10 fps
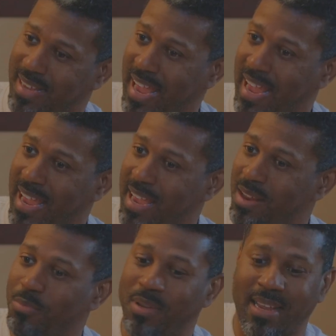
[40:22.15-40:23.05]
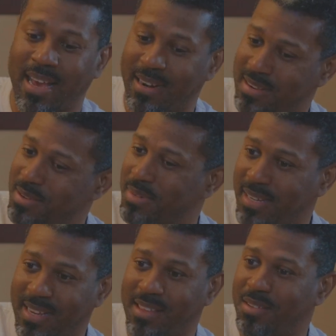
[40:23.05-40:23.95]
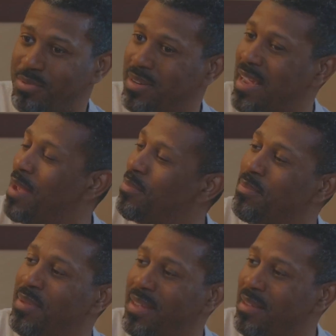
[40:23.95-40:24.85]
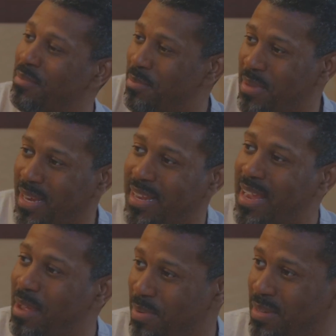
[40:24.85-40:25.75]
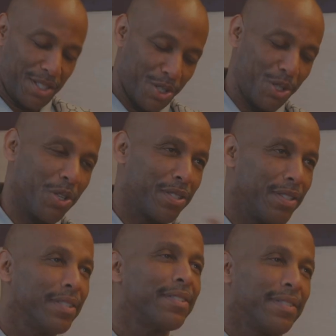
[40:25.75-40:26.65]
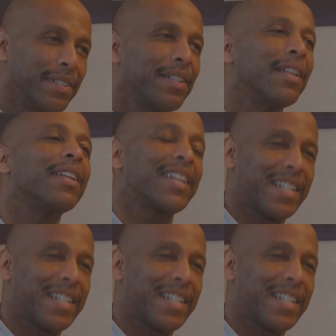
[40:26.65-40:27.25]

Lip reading: And we got to come together with a happy medium to make it happen. So I voiced my opinion.